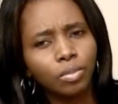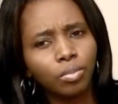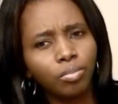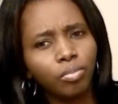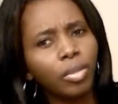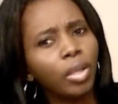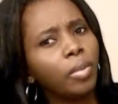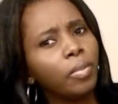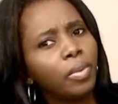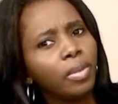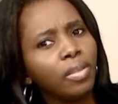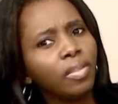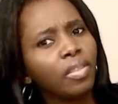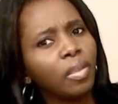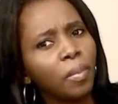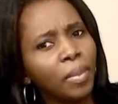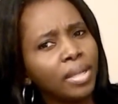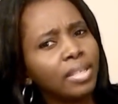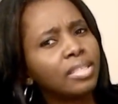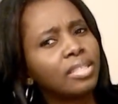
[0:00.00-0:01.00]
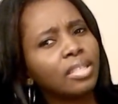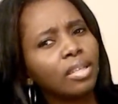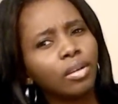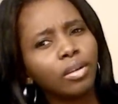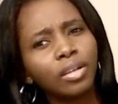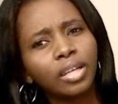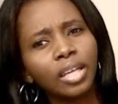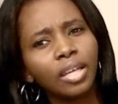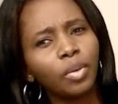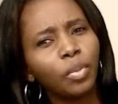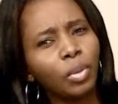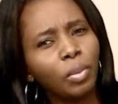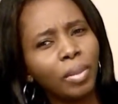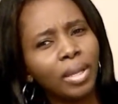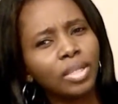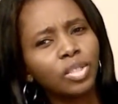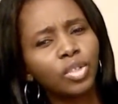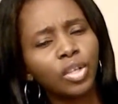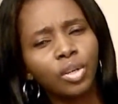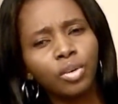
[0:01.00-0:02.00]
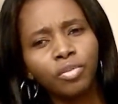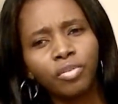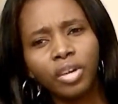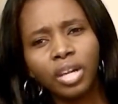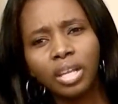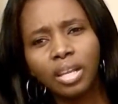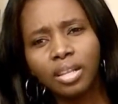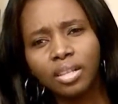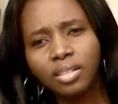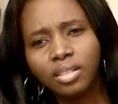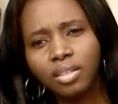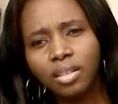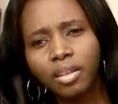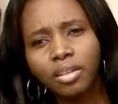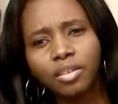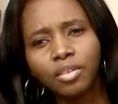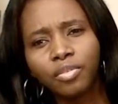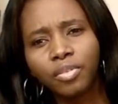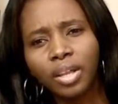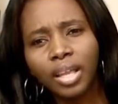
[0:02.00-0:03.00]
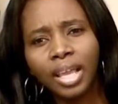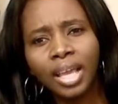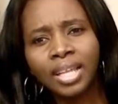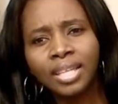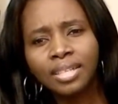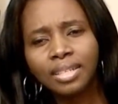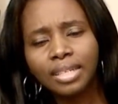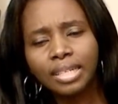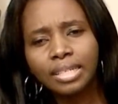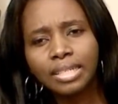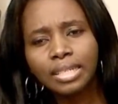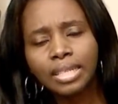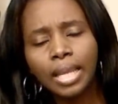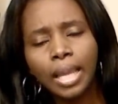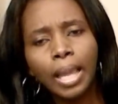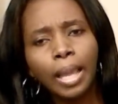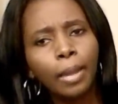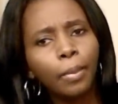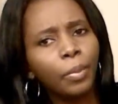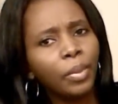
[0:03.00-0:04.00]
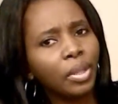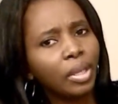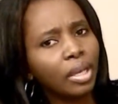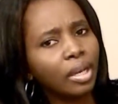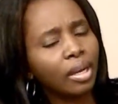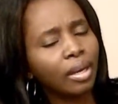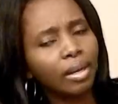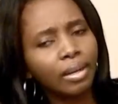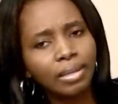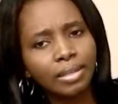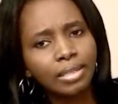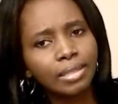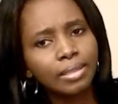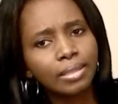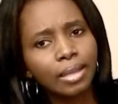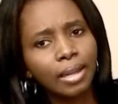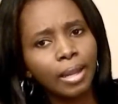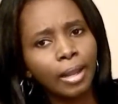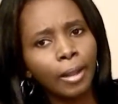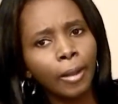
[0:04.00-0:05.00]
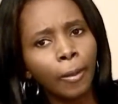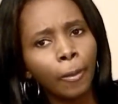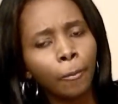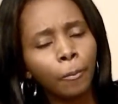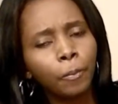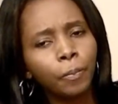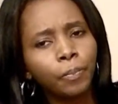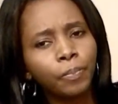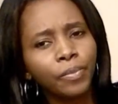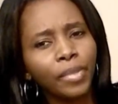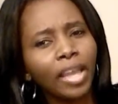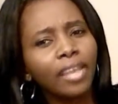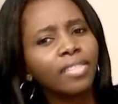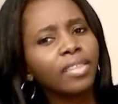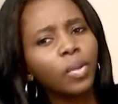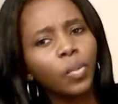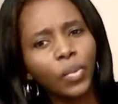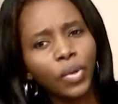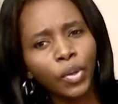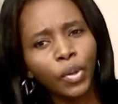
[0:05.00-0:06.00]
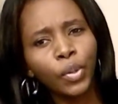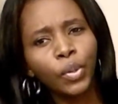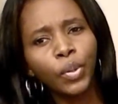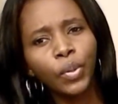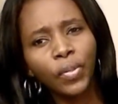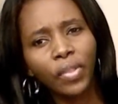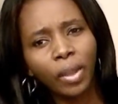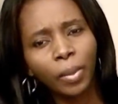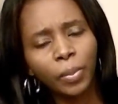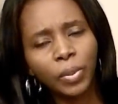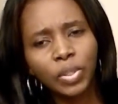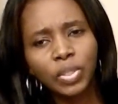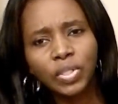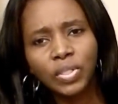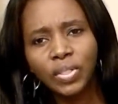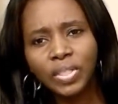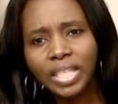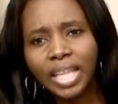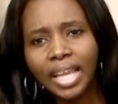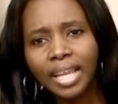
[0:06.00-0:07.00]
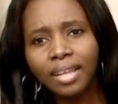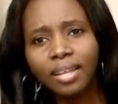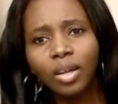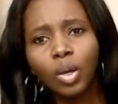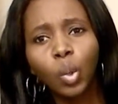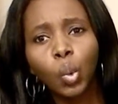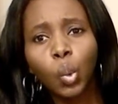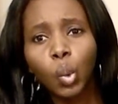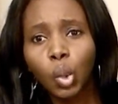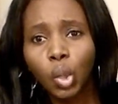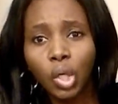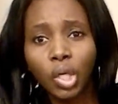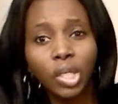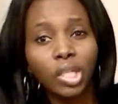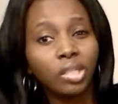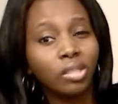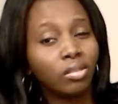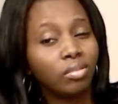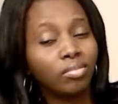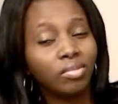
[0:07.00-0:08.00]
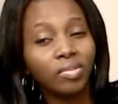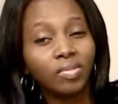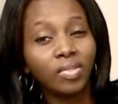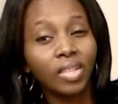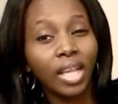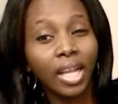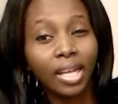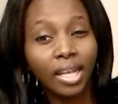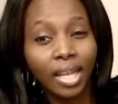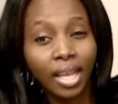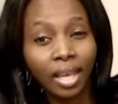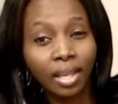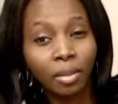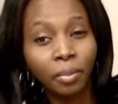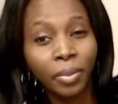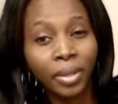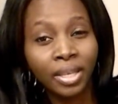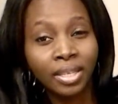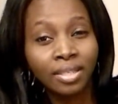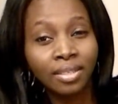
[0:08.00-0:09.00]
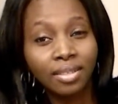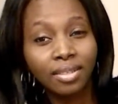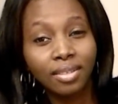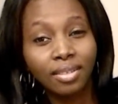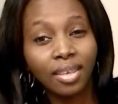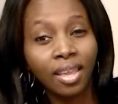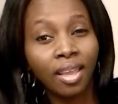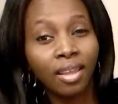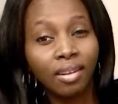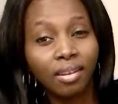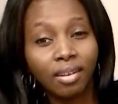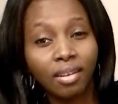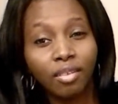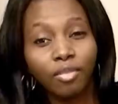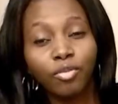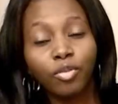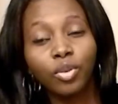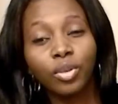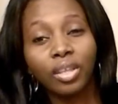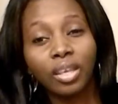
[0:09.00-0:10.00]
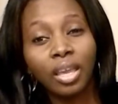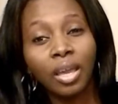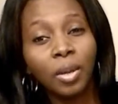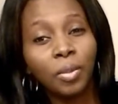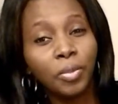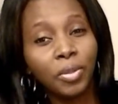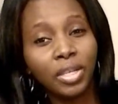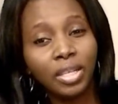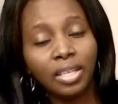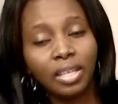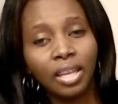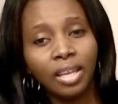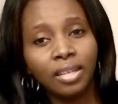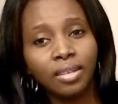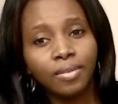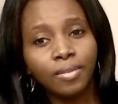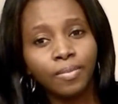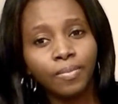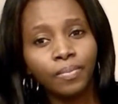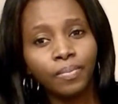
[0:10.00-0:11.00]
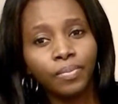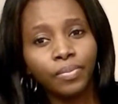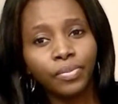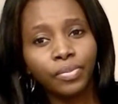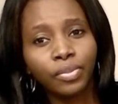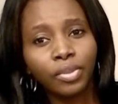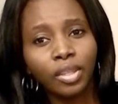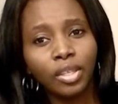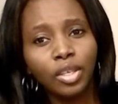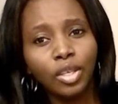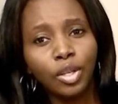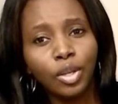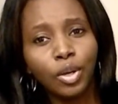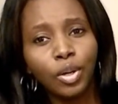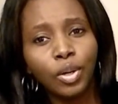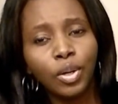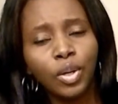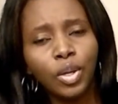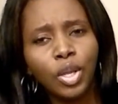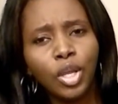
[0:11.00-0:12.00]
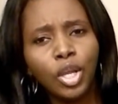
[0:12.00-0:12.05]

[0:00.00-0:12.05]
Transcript: Maybe they might say, okay, we might try to find a different candidate because I think we don't know that person yet, or they're not a best candidate for the company yet, you know.